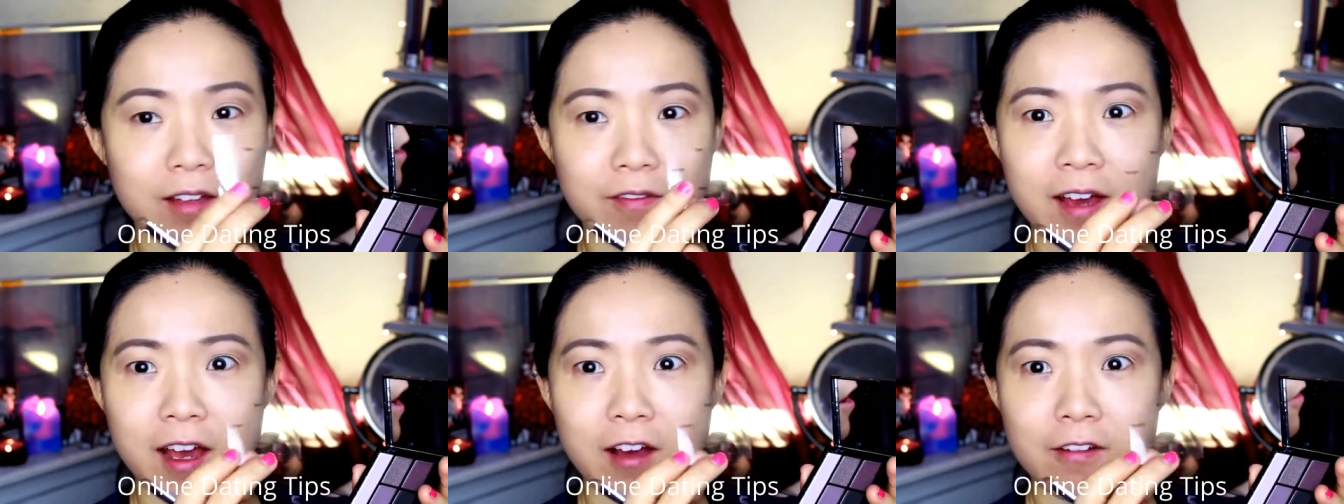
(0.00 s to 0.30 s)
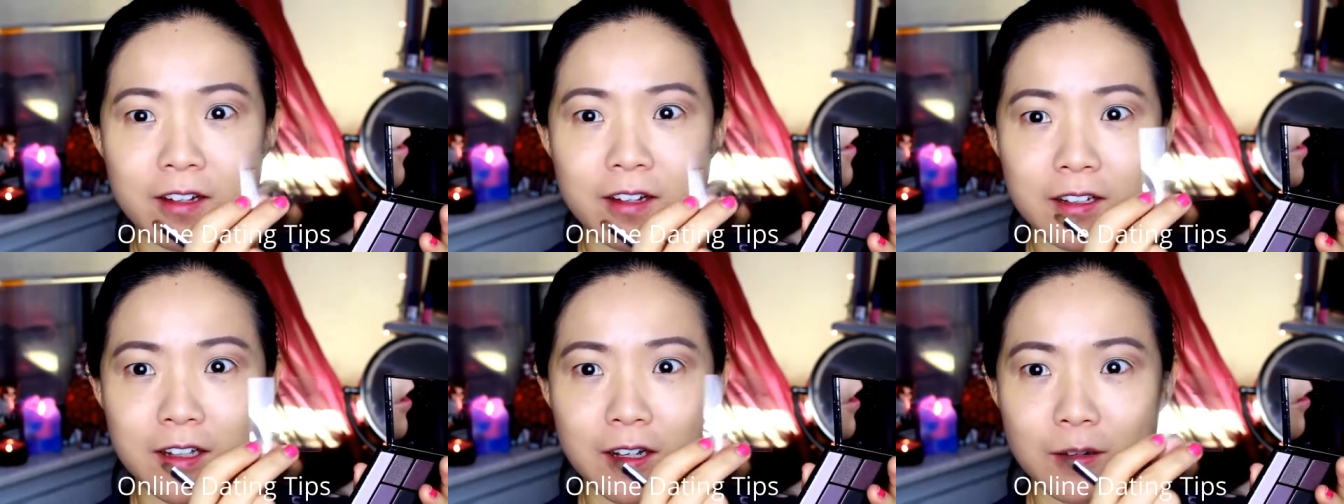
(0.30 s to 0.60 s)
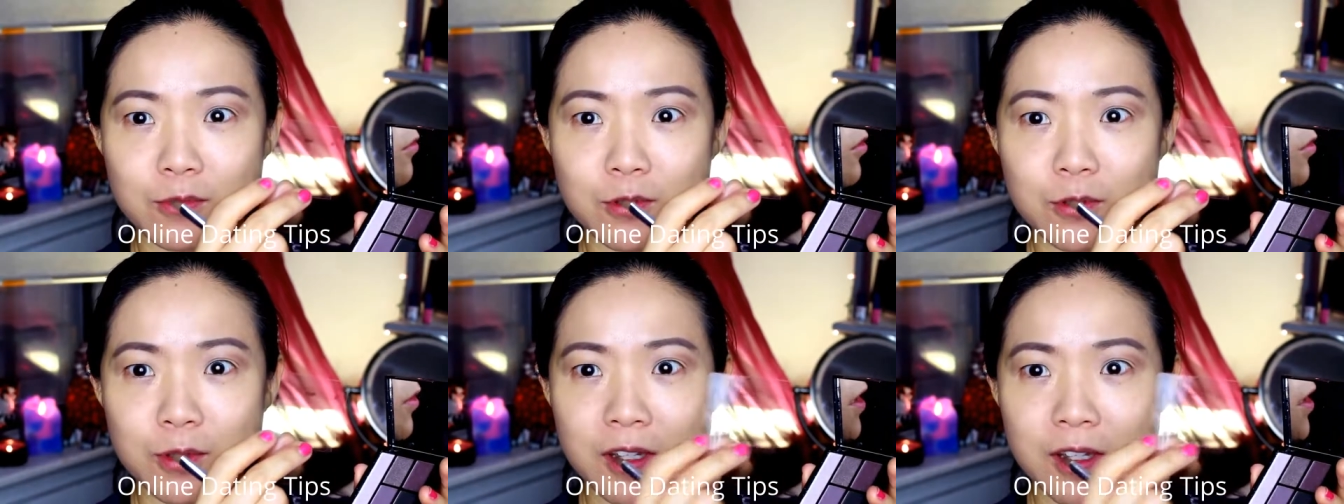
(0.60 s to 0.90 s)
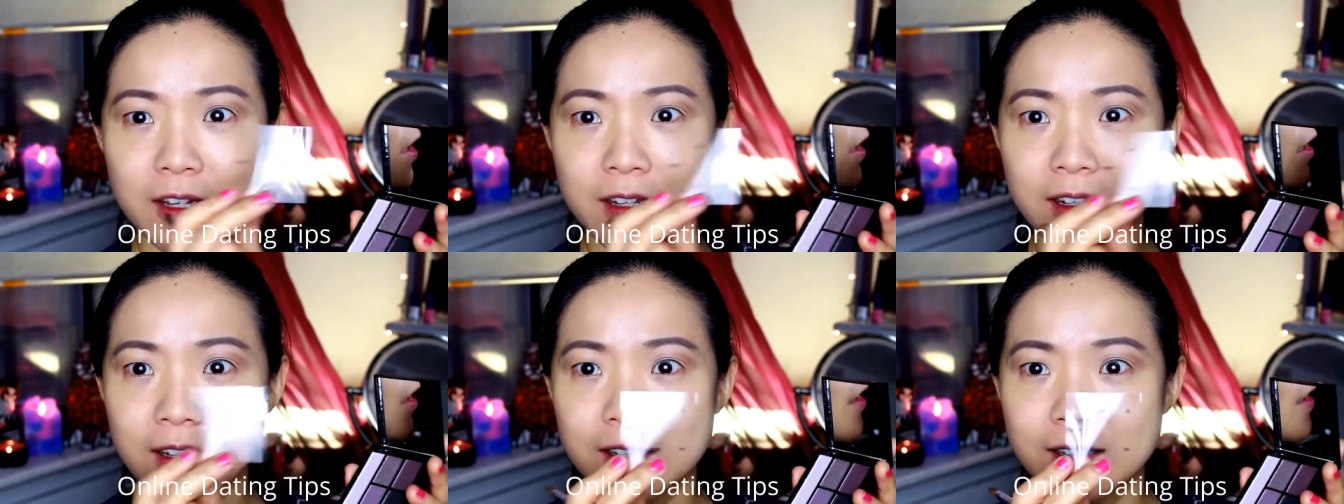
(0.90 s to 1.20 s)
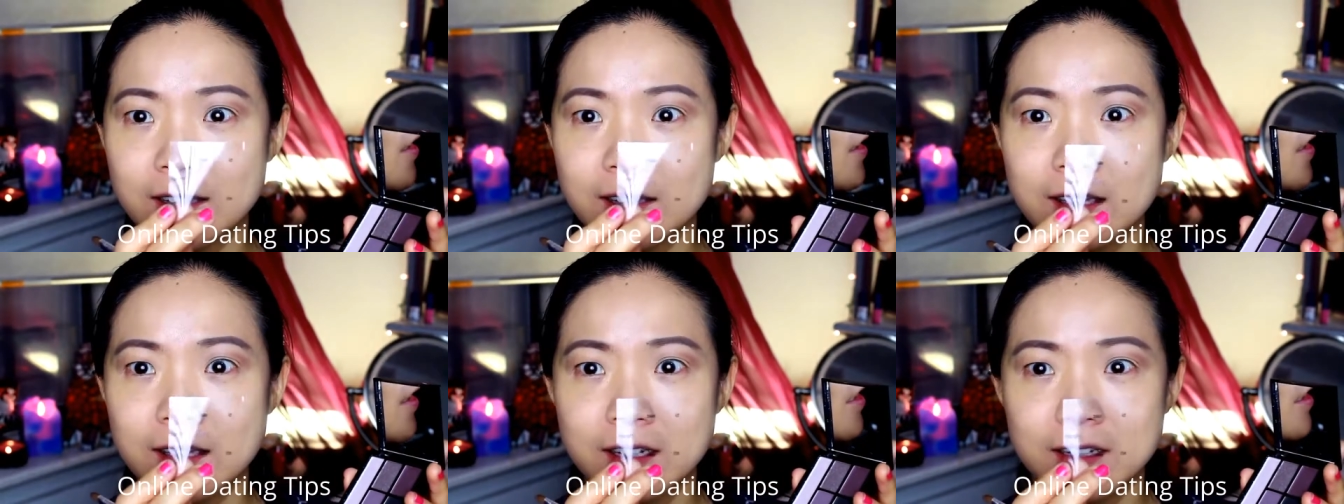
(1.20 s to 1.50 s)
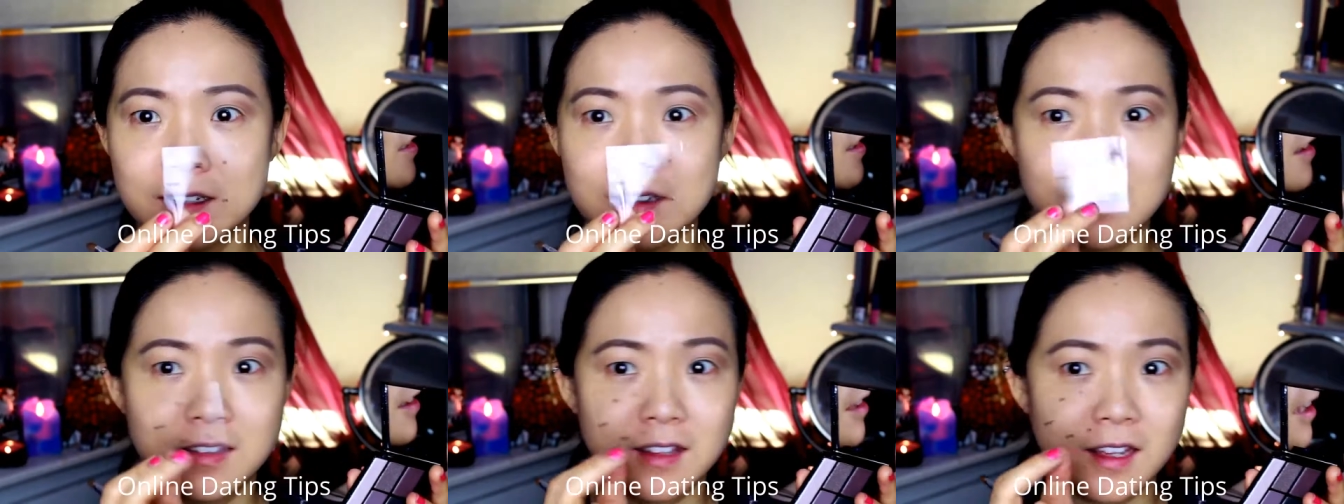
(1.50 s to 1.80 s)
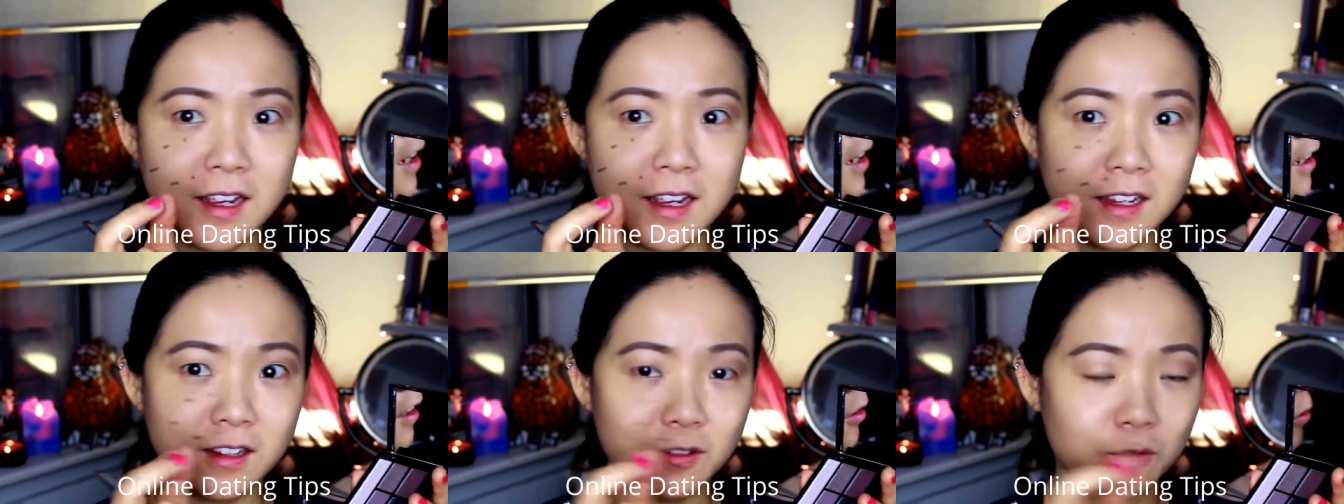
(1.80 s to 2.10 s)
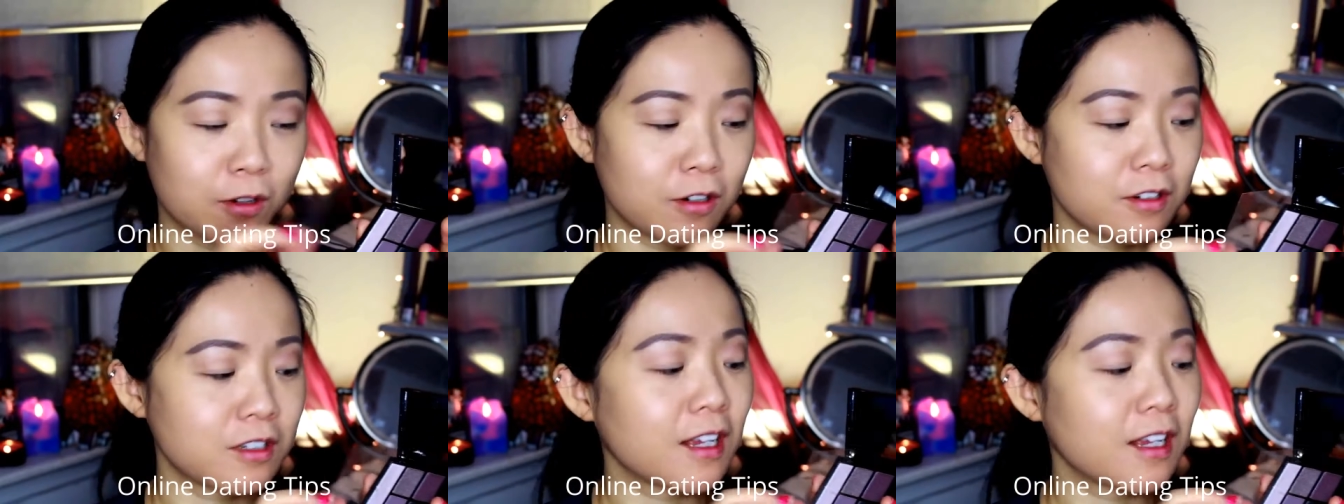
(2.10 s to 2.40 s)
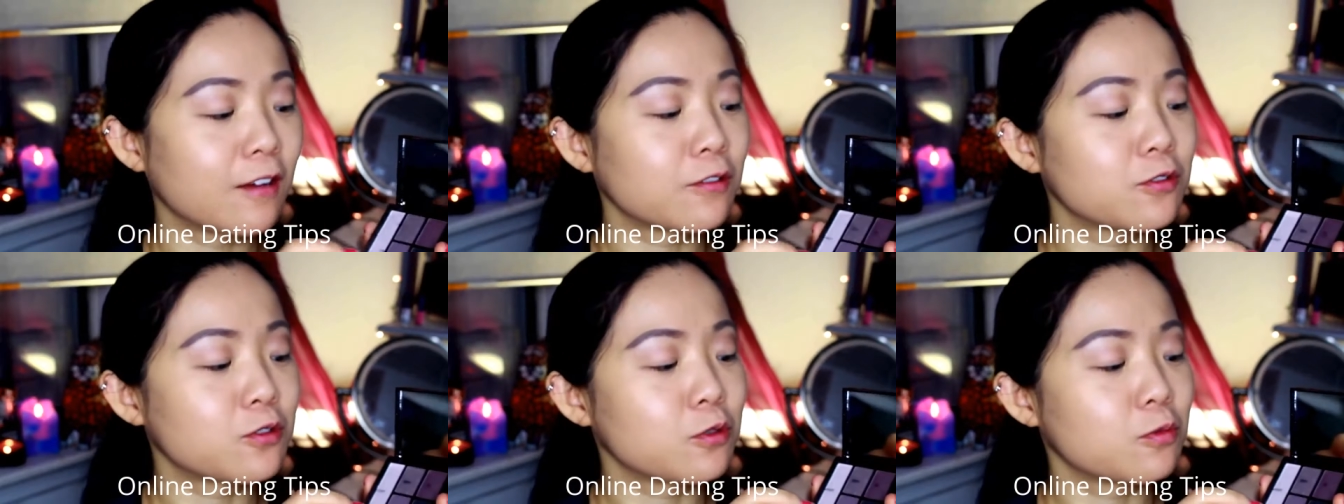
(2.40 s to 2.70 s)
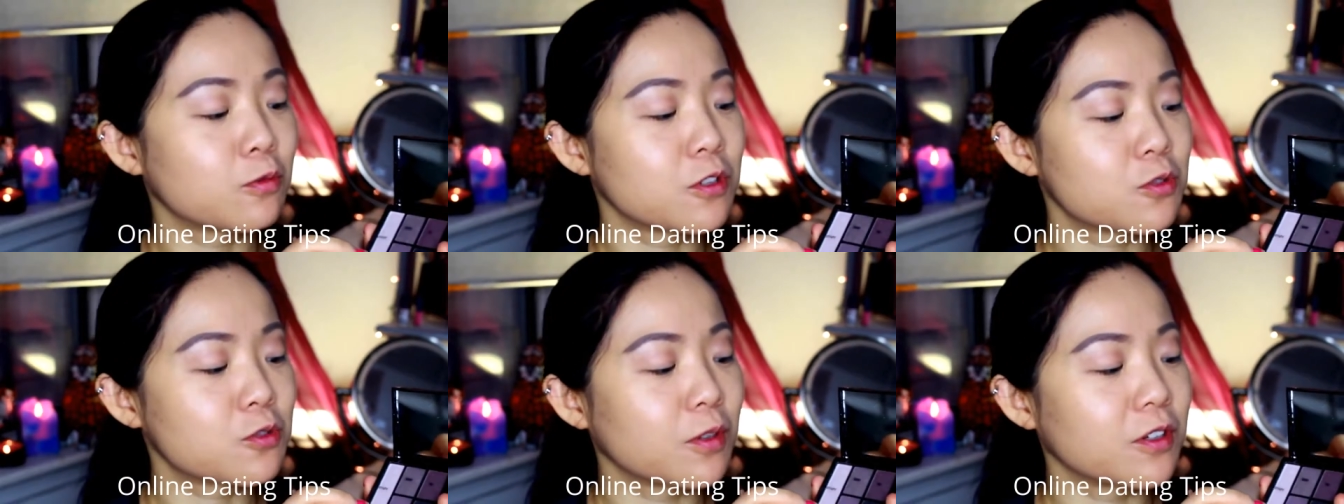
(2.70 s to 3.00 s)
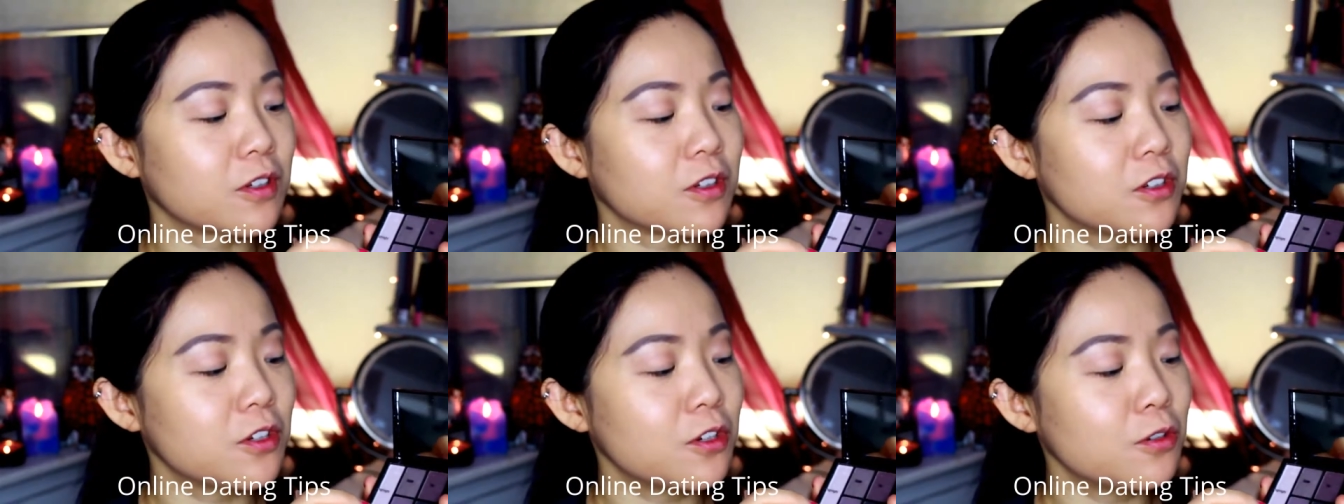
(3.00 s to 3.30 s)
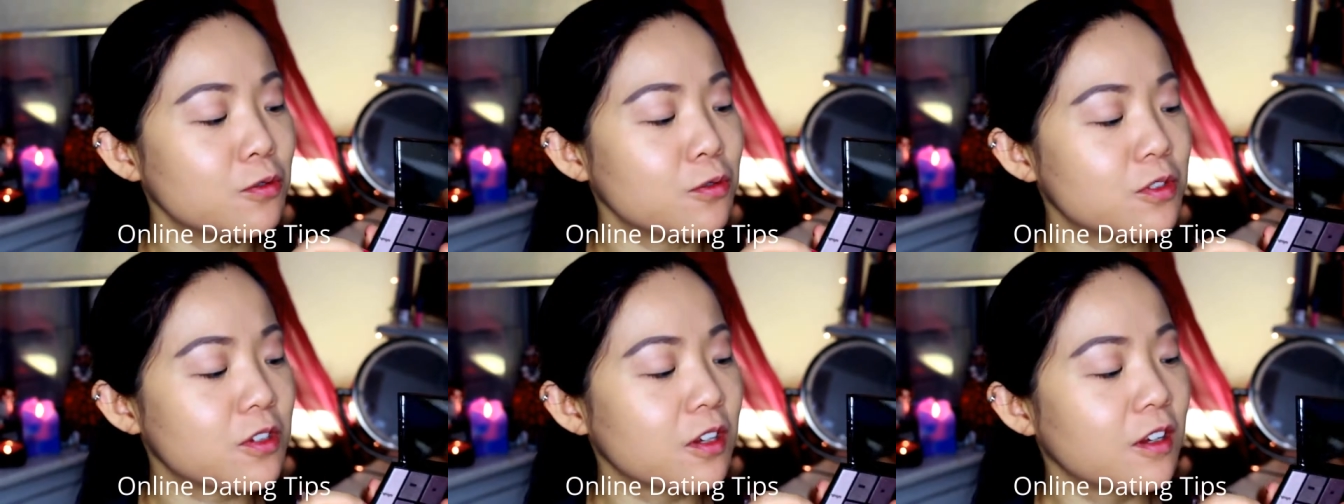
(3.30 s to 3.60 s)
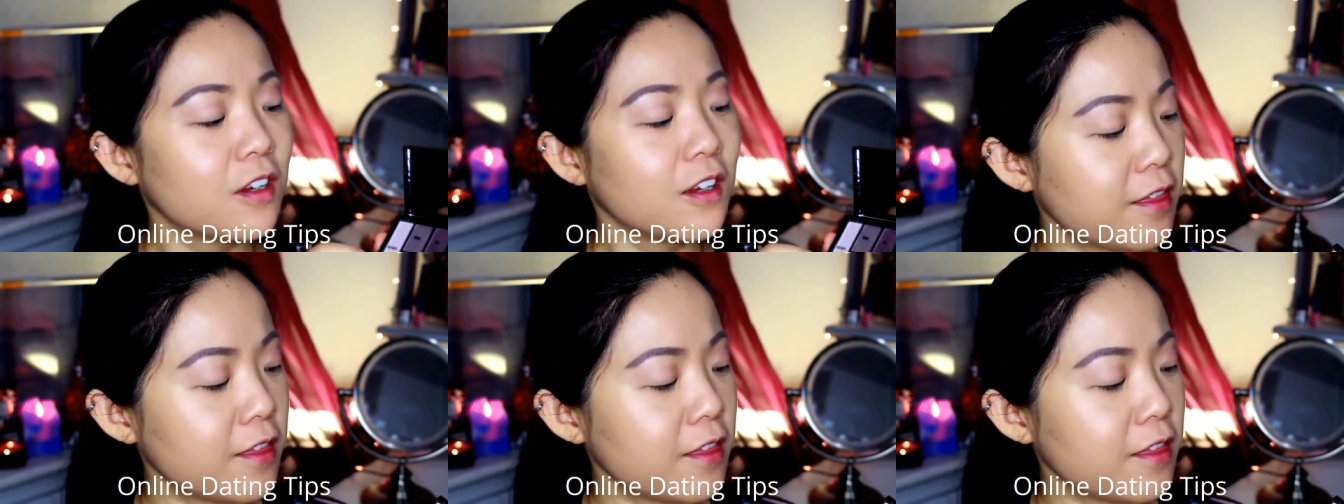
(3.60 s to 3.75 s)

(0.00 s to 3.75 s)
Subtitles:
Love how it comes with like a lid thing where it tells you which one to use.